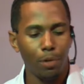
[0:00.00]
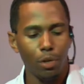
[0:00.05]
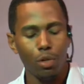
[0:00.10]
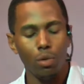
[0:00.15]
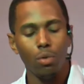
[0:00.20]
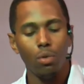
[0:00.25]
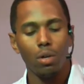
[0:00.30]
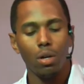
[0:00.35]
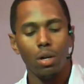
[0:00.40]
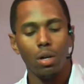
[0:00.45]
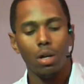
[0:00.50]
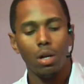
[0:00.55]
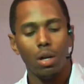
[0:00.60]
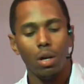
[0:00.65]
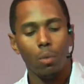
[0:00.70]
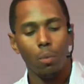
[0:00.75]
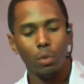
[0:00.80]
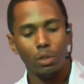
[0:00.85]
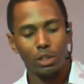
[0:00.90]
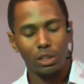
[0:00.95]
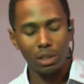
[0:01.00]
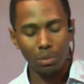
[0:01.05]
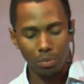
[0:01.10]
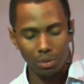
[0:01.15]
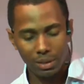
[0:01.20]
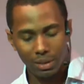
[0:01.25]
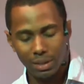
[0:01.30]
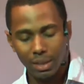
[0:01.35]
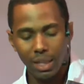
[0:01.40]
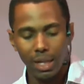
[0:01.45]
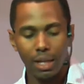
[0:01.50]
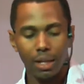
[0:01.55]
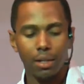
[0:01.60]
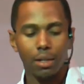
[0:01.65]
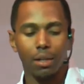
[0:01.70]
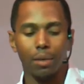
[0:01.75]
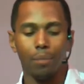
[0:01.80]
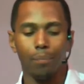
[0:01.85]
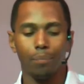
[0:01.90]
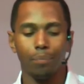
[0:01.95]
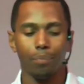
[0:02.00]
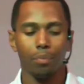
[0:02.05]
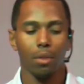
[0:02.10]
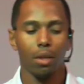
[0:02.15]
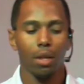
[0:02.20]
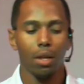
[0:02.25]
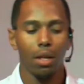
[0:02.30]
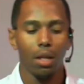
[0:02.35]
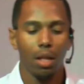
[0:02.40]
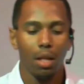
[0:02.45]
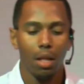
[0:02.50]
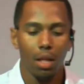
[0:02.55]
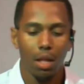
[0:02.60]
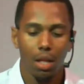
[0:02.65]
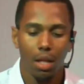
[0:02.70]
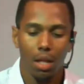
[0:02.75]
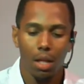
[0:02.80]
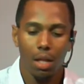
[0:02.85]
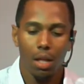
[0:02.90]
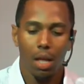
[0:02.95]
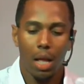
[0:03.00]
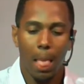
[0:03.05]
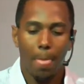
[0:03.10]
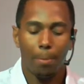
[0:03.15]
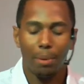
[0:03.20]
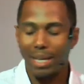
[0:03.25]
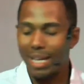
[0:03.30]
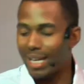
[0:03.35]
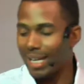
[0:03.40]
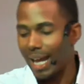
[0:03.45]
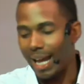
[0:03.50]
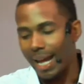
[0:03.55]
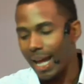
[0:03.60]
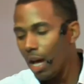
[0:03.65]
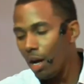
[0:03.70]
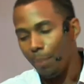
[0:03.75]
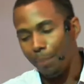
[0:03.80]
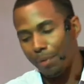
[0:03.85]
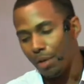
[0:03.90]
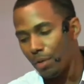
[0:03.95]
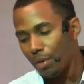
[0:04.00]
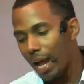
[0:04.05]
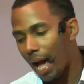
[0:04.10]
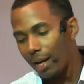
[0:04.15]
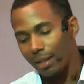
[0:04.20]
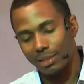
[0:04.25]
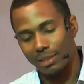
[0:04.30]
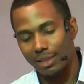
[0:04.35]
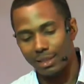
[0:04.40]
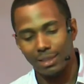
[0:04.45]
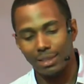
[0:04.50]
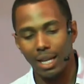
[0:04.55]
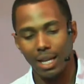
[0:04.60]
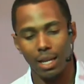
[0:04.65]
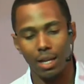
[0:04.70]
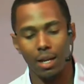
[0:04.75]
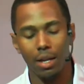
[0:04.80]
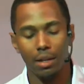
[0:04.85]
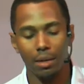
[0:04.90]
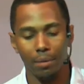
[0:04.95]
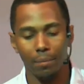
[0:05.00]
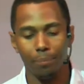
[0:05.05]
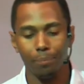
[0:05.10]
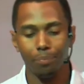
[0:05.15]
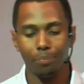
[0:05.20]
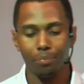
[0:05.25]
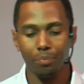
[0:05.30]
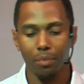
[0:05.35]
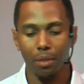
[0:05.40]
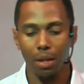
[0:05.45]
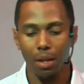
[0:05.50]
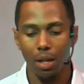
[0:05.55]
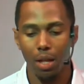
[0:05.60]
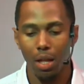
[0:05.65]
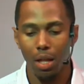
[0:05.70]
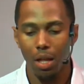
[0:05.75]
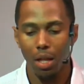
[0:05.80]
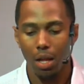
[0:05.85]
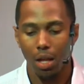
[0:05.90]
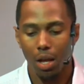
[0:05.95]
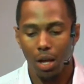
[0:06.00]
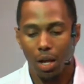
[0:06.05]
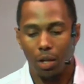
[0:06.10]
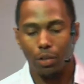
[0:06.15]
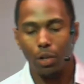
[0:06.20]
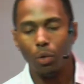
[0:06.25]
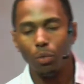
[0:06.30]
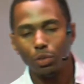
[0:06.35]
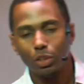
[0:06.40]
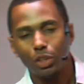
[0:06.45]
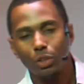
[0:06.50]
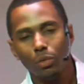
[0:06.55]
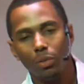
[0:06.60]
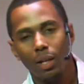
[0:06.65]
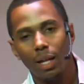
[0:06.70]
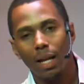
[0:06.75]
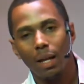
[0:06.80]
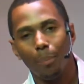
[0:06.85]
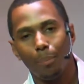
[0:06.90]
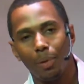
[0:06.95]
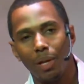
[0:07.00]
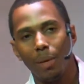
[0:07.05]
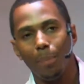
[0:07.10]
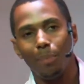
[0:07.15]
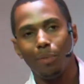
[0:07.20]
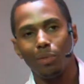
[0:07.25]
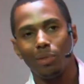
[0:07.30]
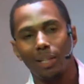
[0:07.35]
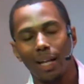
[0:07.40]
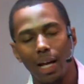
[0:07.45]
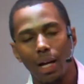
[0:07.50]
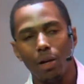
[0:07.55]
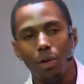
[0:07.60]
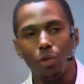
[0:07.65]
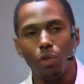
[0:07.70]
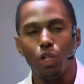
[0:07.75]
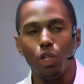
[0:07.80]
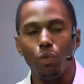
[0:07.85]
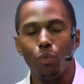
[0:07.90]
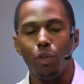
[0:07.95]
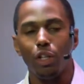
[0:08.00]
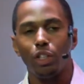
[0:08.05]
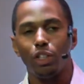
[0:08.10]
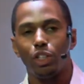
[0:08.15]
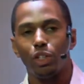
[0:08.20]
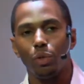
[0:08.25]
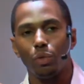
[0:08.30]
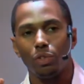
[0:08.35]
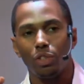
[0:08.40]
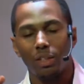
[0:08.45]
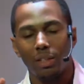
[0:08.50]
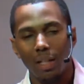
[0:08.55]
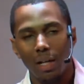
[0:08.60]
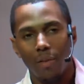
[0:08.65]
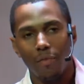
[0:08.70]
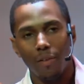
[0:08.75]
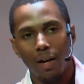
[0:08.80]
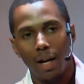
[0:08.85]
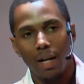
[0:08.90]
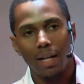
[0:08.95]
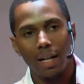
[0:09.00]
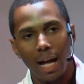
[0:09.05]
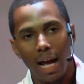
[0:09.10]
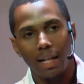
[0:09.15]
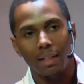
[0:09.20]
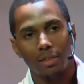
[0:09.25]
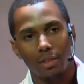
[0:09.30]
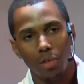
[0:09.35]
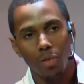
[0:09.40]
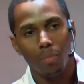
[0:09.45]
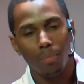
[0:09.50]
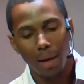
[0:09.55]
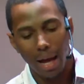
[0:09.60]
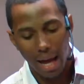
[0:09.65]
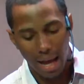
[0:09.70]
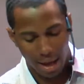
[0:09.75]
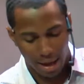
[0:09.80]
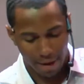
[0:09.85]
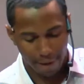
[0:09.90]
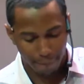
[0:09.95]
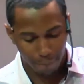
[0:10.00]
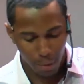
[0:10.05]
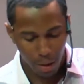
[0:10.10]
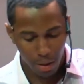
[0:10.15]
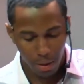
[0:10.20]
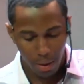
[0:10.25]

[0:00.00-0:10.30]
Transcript: you when she was sick, but he can't help you now that she's dead. Don't you let people tell you that your stuff un got so bad